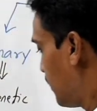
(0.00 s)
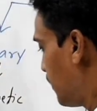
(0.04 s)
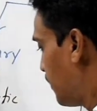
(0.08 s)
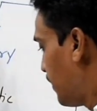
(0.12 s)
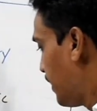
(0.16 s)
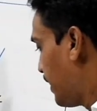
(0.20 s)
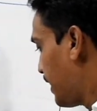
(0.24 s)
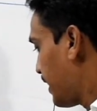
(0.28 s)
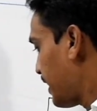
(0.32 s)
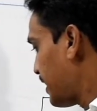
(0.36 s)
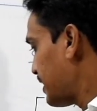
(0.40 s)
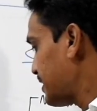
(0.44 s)

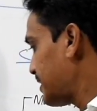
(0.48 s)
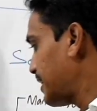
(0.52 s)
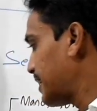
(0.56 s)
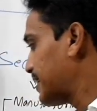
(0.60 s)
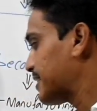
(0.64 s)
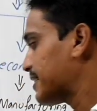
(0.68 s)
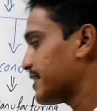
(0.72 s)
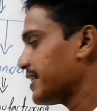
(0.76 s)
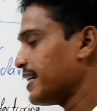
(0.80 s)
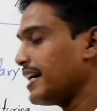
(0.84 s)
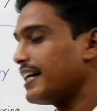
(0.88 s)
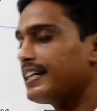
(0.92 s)
Whereas
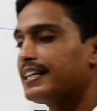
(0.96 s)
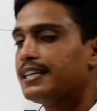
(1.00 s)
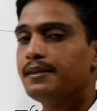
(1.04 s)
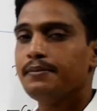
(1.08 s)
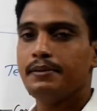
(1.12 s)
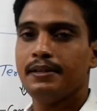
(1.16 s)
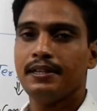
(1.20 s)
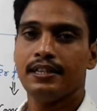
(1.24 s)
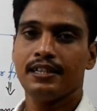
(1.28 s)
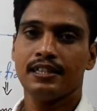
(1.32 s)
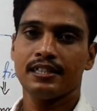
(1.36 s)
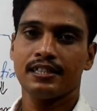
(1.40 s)
extractive
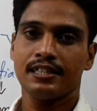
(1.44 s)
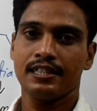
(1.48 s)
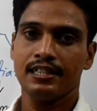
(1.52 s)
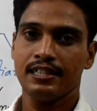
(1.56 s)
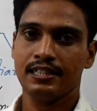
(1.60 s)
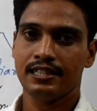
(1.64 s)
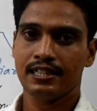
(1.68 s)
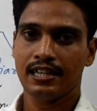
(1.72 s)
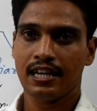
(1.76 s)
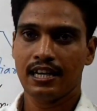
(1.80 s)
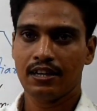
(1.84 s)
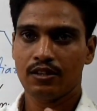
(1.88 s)

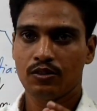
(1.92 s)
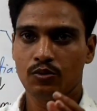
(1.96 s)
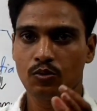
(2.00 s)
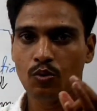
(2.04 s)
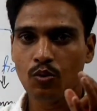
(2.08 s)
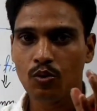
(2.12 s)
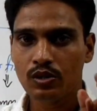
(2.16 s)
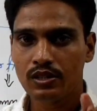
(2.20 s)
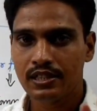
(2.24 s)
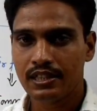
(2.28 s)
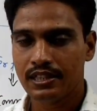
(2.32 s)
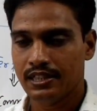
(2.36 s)
industries are
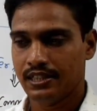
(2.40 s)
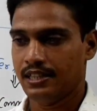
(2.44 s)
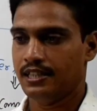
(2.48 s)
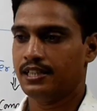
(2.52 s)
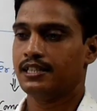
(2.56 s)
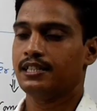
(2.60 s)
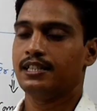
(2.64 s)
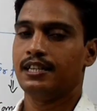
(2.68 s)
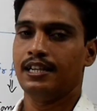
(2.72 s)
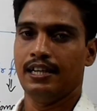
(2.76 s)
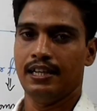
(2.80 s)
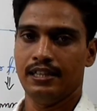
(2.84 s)
those
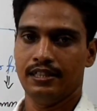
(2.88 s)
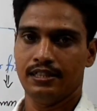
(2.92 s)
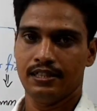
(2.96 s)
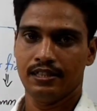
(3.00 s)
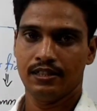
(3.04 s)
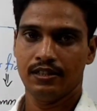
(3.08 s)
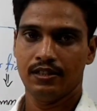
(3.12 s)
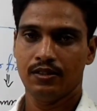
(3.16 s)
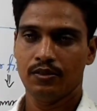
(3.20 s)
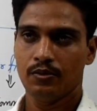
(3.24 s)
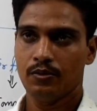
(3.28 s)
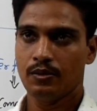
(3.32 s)

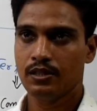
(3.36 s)
industries